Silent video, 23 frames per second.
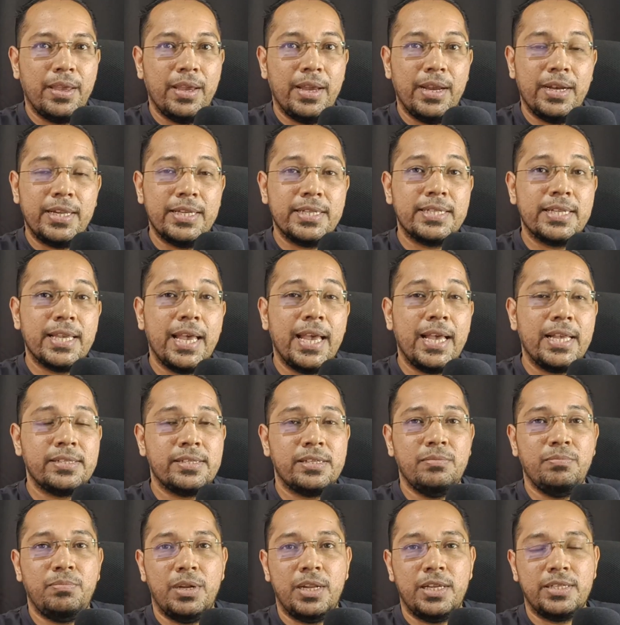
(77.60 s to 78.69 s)
It is as
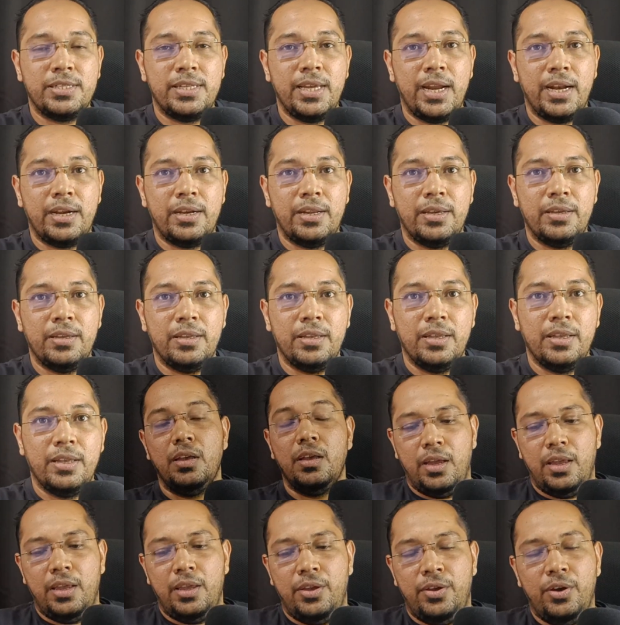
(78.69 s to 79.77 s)
simple as that.
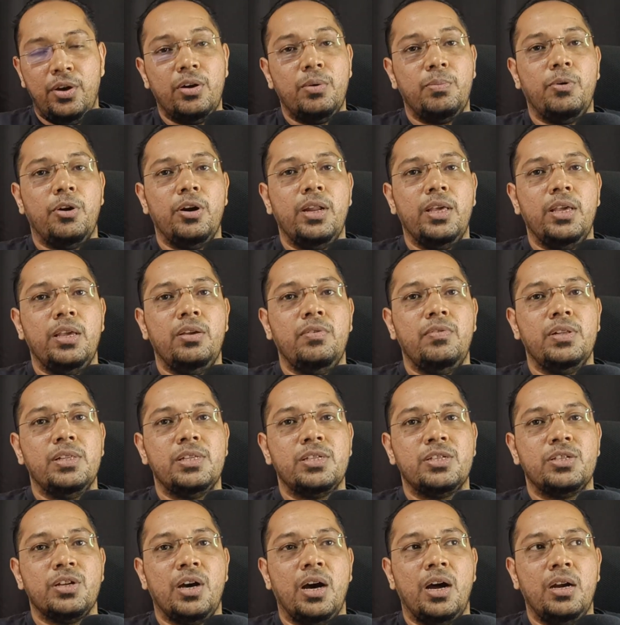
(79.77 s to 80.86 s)
Your body will
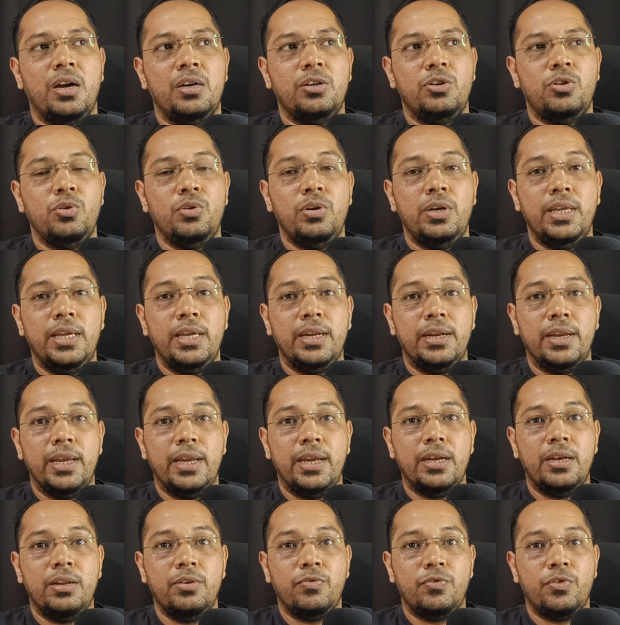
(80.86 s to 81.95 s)
start to
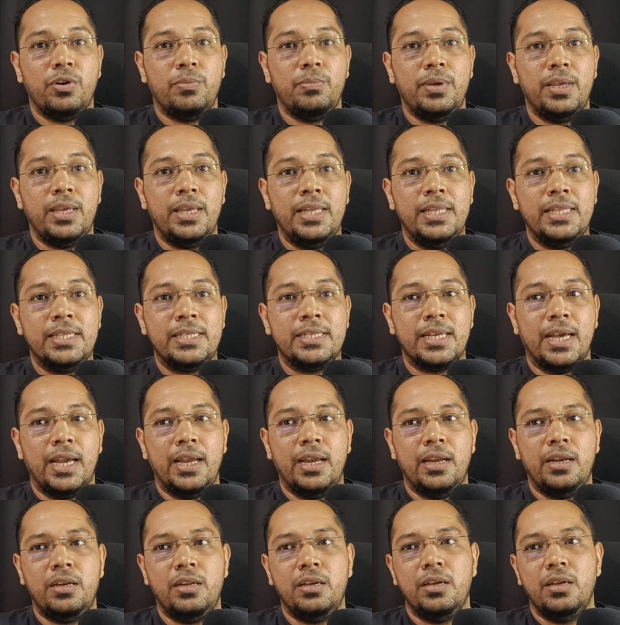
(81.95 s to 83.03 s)
degrade from
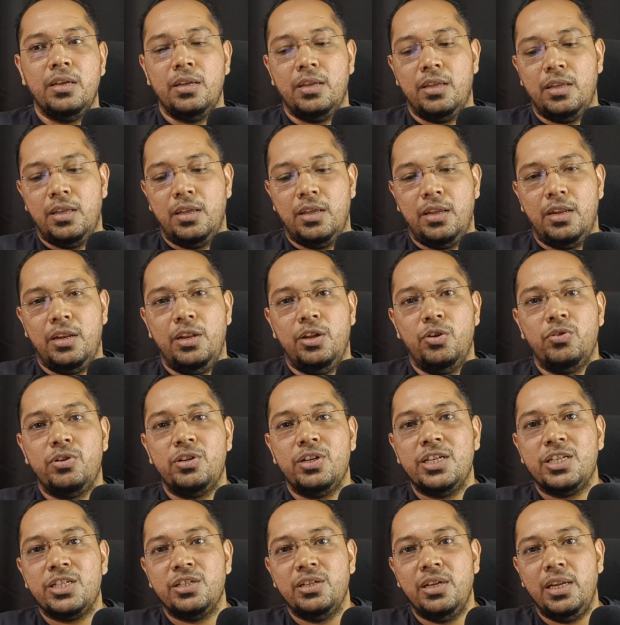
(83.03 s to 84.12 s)
inside
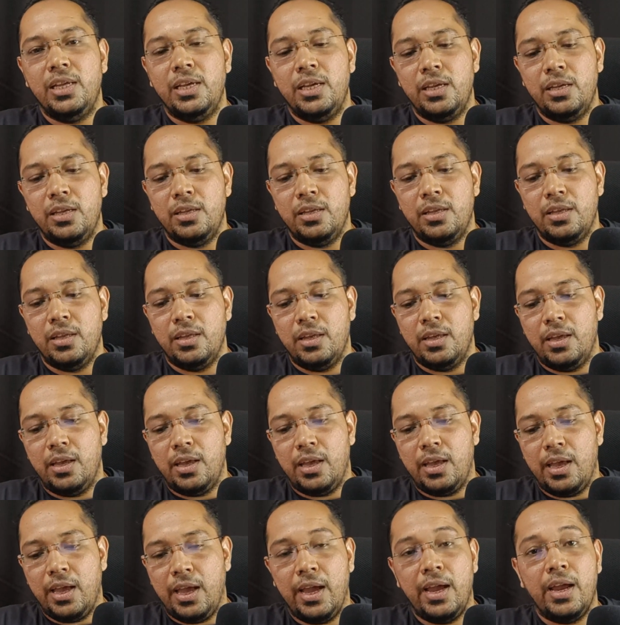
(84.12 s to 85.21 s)
nutritionally
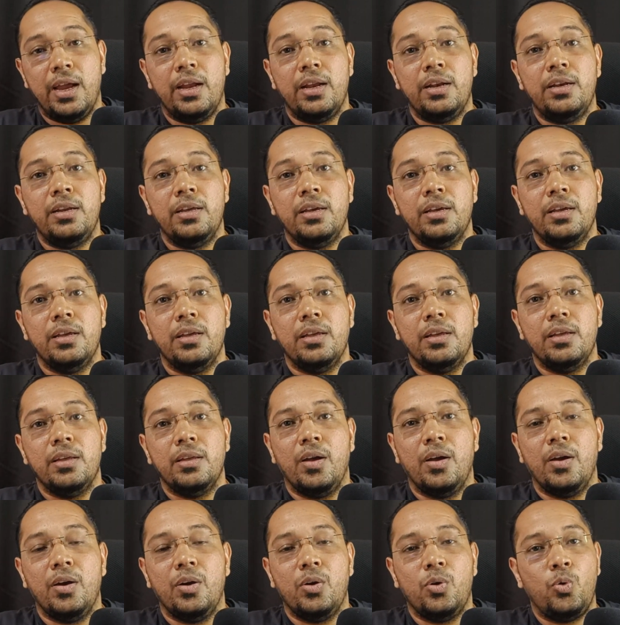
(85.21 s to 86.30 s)
and
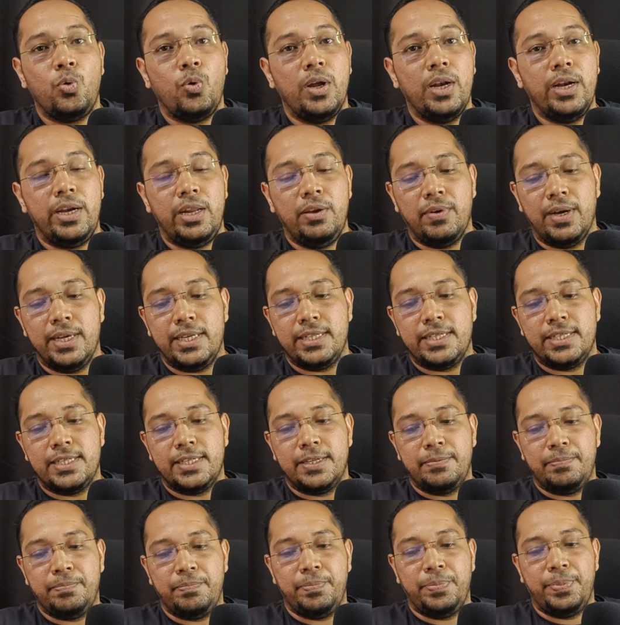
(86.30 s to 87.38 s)
quality wise.